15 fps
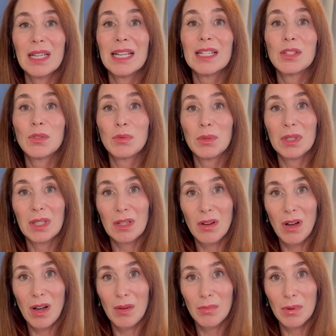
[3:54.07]
it's really
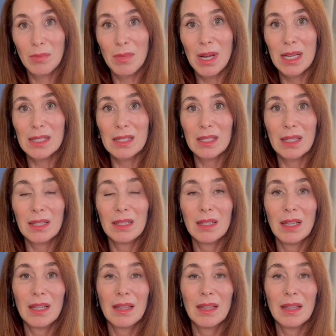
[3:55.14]
compromising